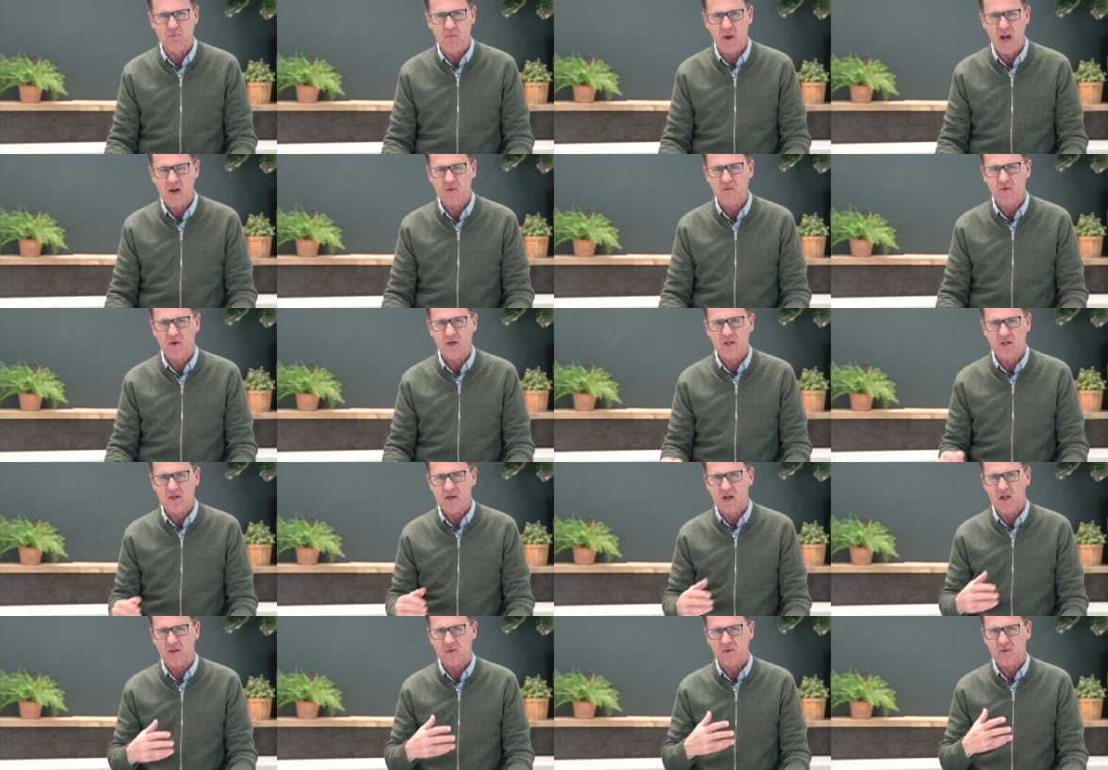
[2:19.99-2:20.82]
Bear one
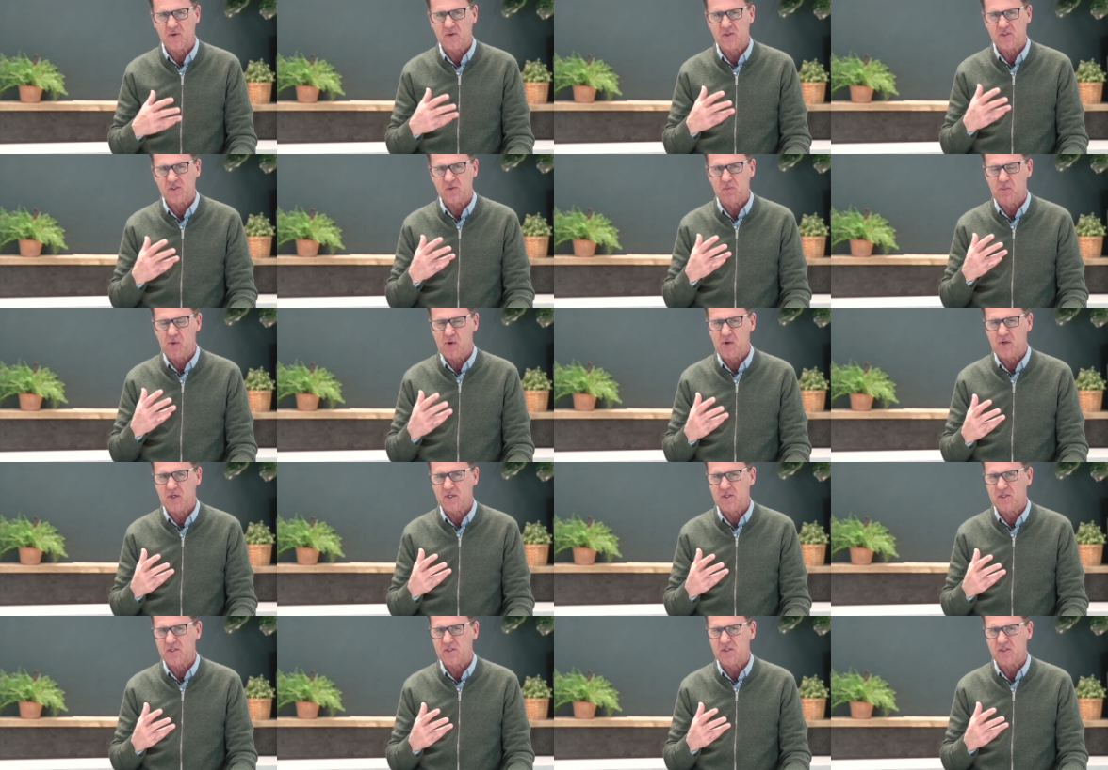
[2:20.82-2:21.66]
another's
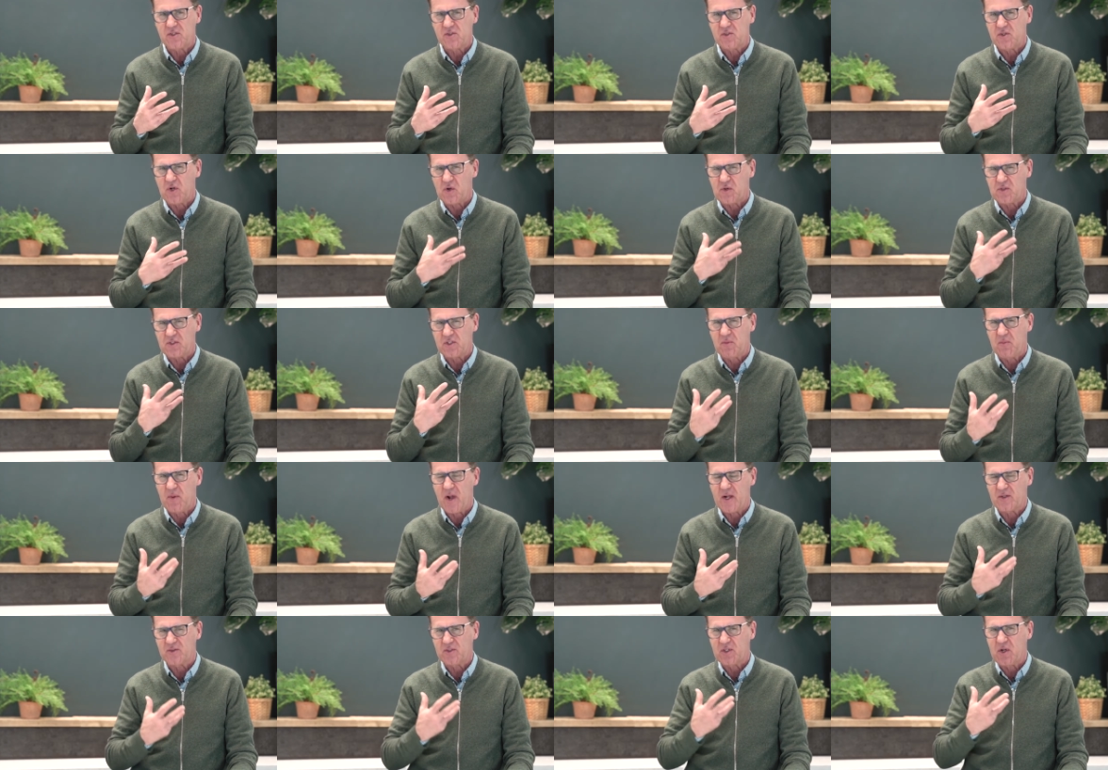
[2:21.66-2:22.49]
burdens talks
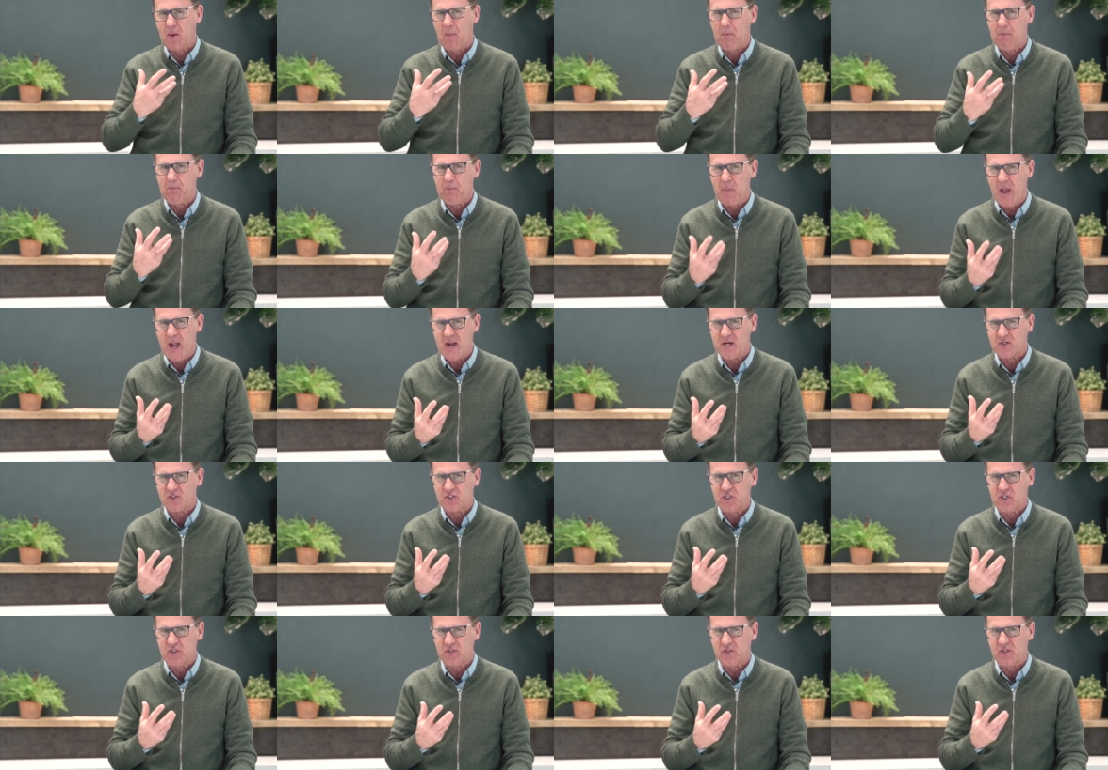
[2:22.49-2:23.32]
about
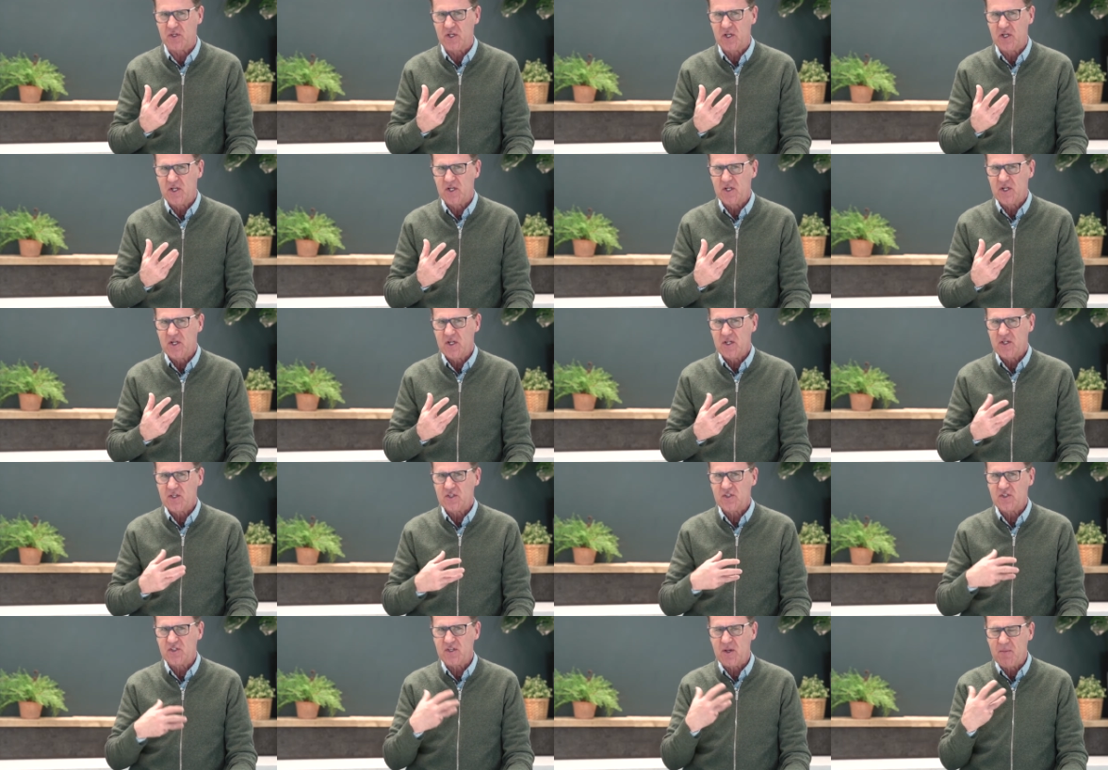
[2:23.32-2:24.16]
compassion,
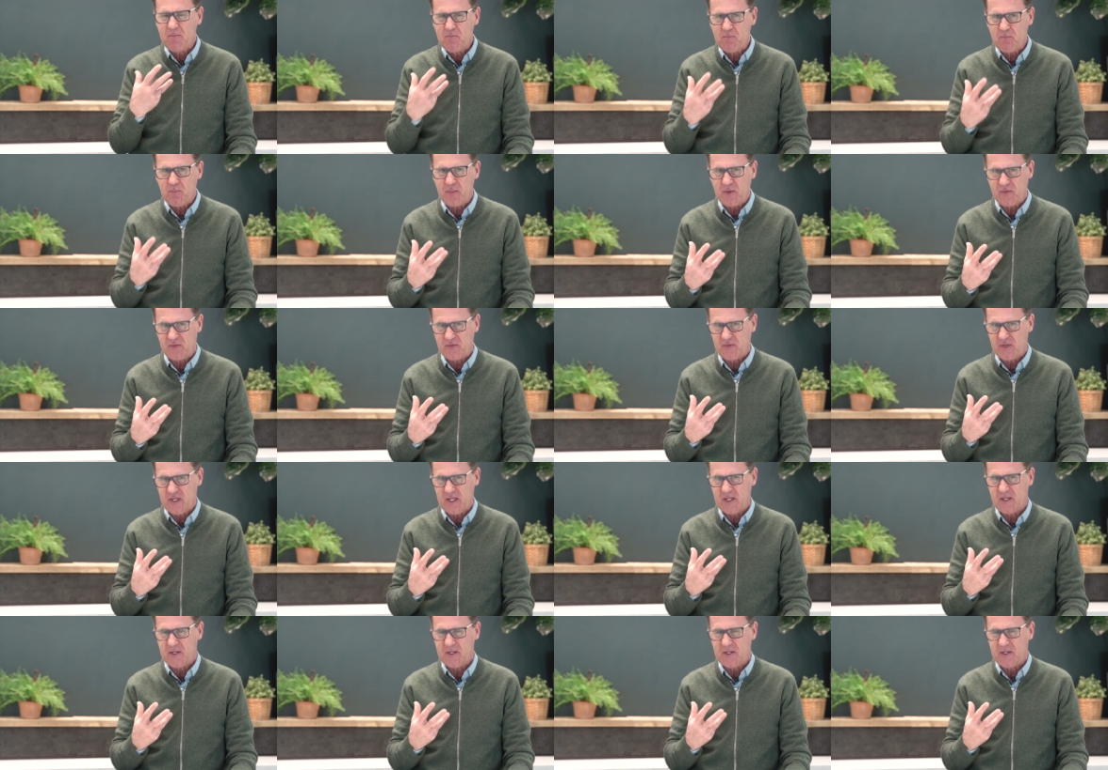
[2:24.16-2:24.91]
sympathy,